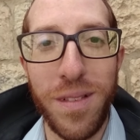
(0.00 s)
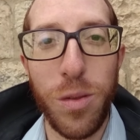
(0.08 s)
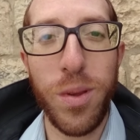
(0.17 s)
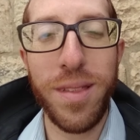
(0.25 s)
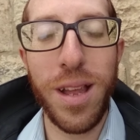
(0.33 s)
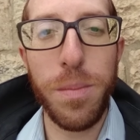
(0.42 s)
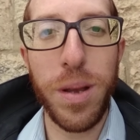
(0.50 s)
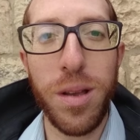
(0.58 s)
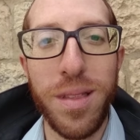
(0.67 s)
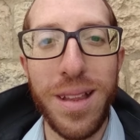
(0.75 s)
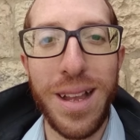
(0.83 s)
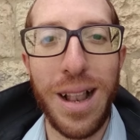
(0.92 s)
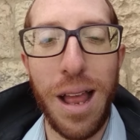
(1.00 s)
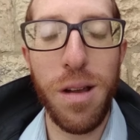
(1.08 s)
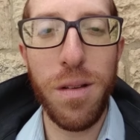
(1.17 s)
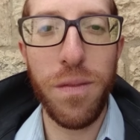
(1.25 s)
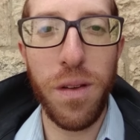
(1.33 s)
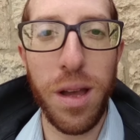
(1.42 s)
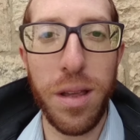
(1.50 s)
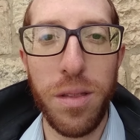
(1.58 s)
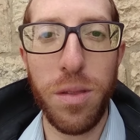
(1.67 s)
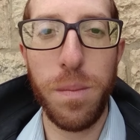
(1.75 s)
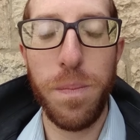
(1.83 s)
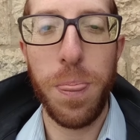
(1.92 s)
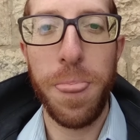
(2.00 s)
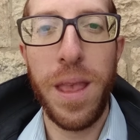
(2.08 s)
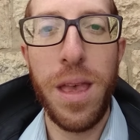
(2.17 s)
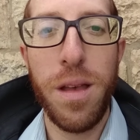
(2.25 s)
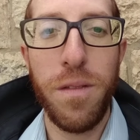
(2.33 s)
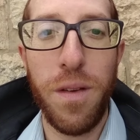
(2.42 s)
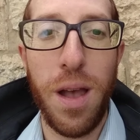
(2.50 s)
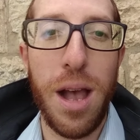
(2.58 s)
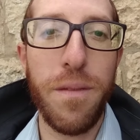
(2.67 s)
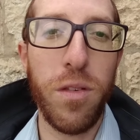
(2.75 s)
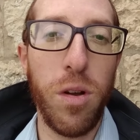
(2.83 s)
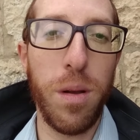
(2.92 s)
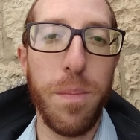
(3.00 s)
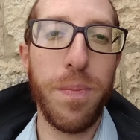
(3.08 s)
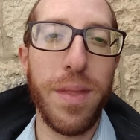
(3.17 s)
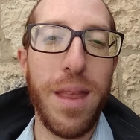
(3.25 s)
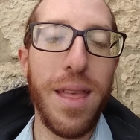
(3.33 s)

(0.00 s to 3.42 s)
as we said, because it clarifies for Avraham